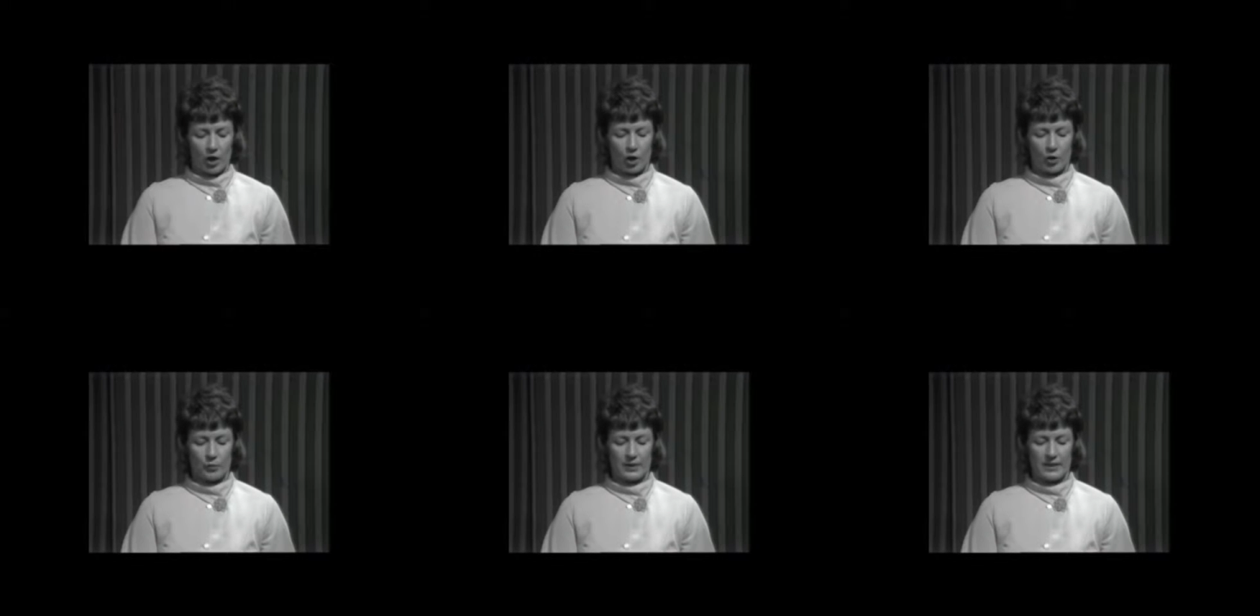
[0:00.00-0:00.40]

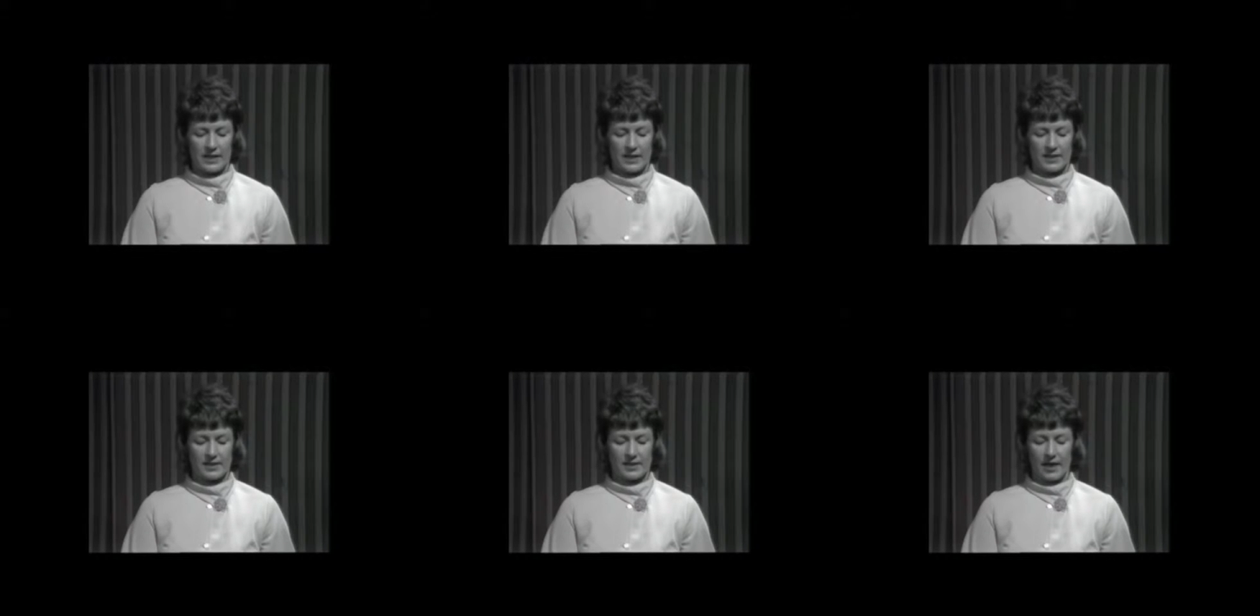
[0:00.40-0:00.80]
who
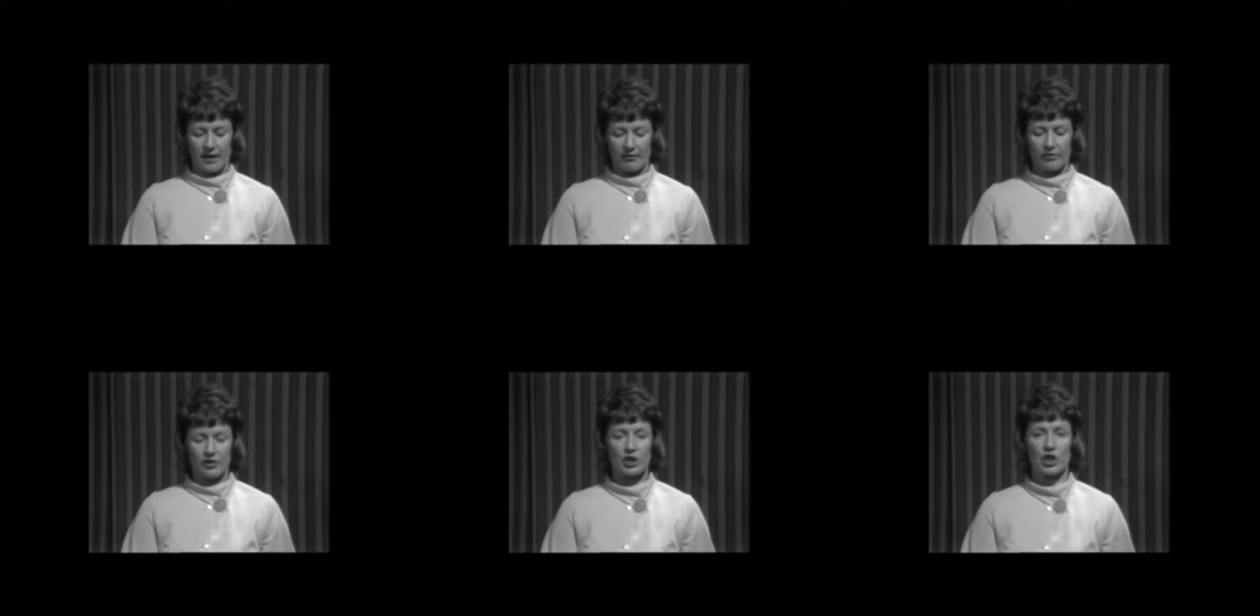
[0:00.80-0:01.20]
presented
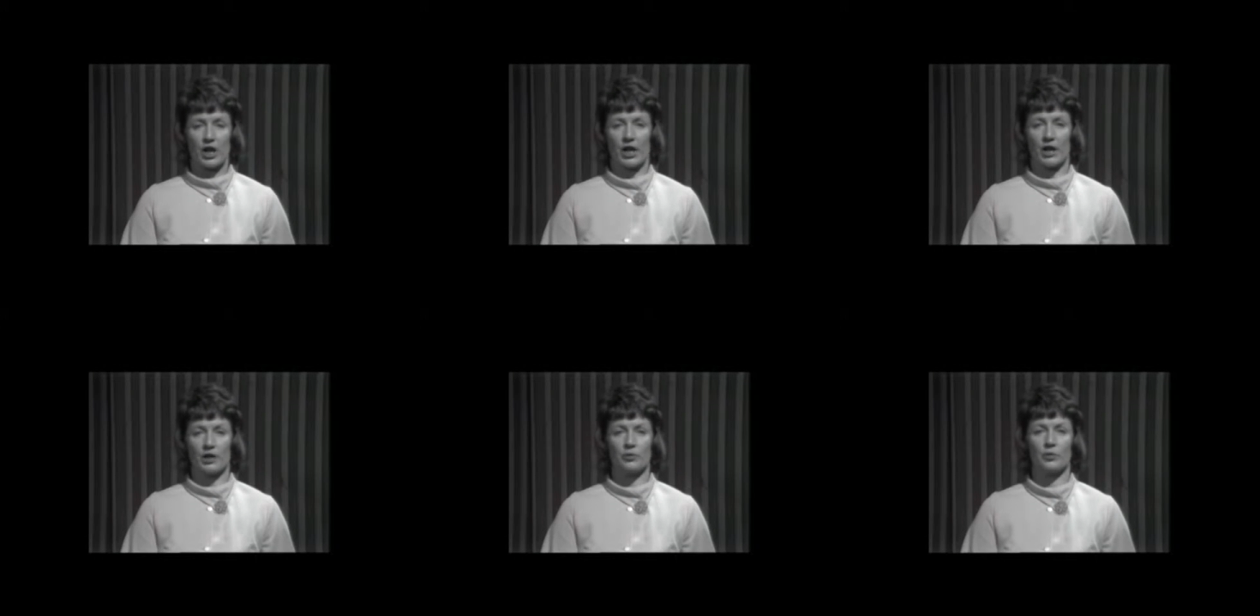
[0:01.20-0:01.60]
every
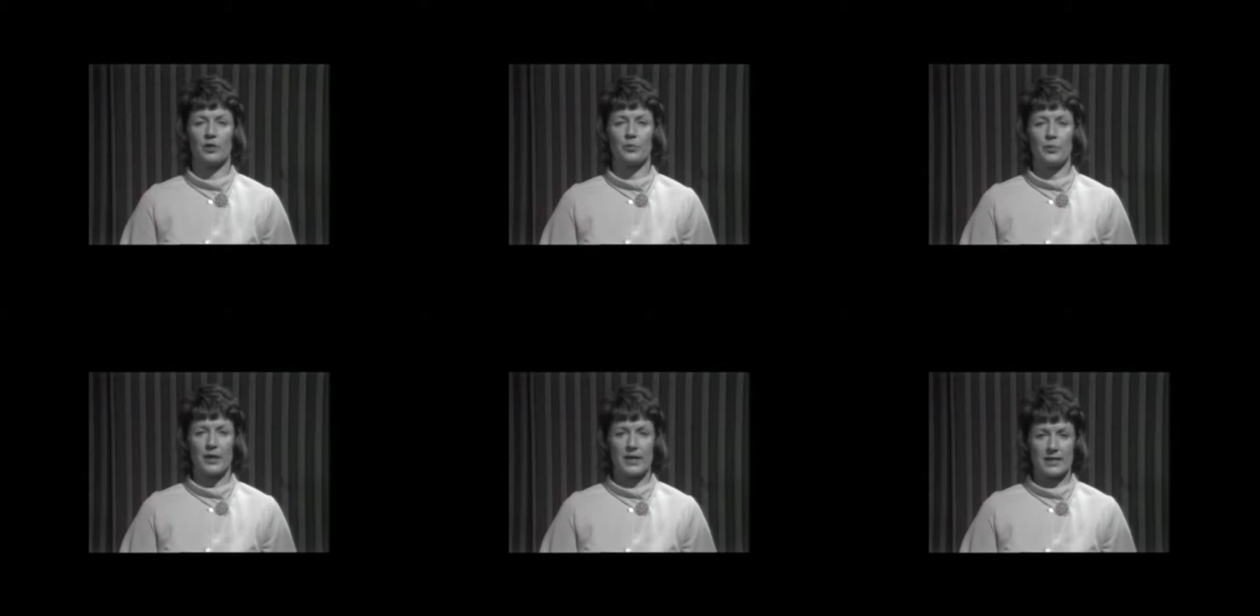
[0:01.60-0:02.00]
child with
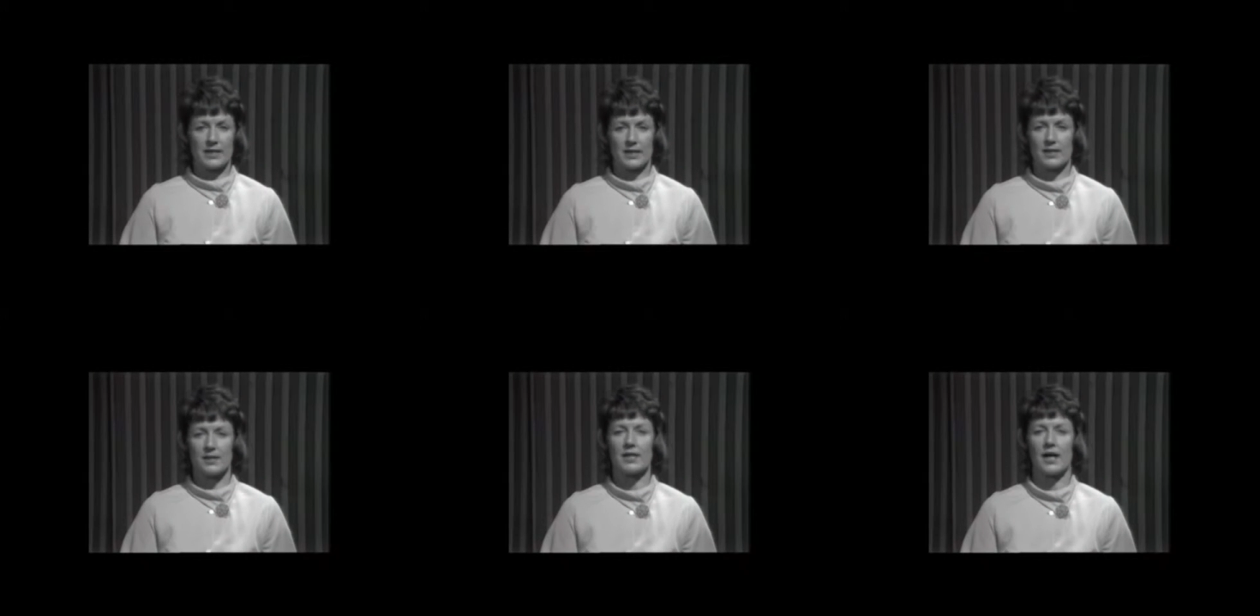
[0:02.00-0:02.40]
a
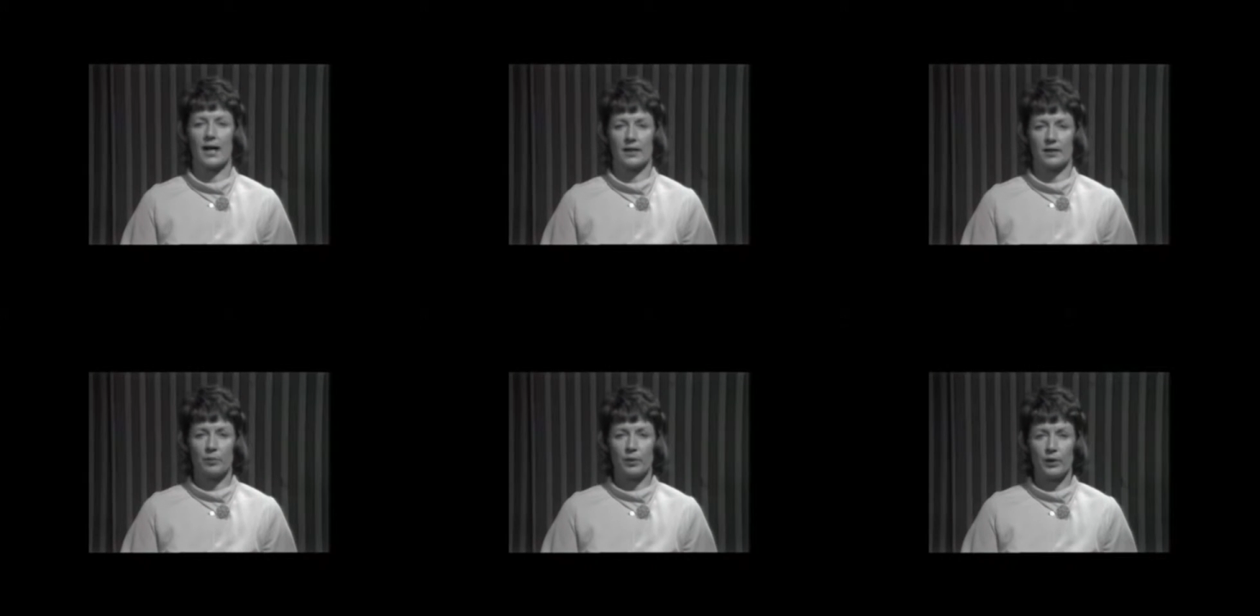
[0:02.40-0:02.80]
present
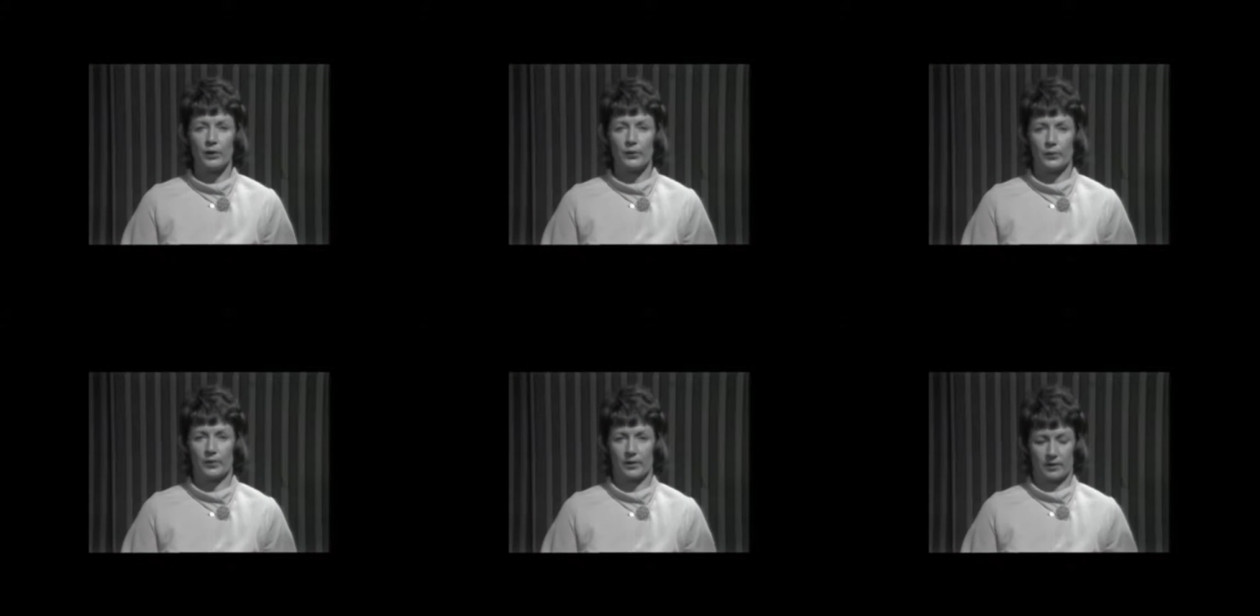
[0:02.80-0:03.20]
and a
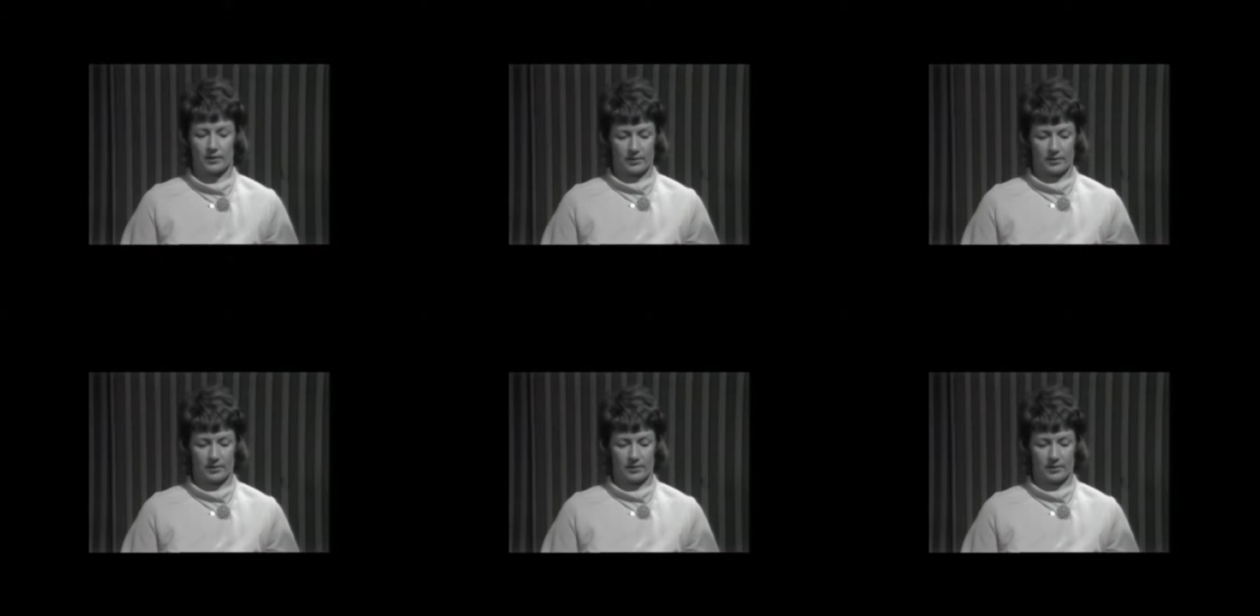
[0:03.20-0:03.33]
balloon.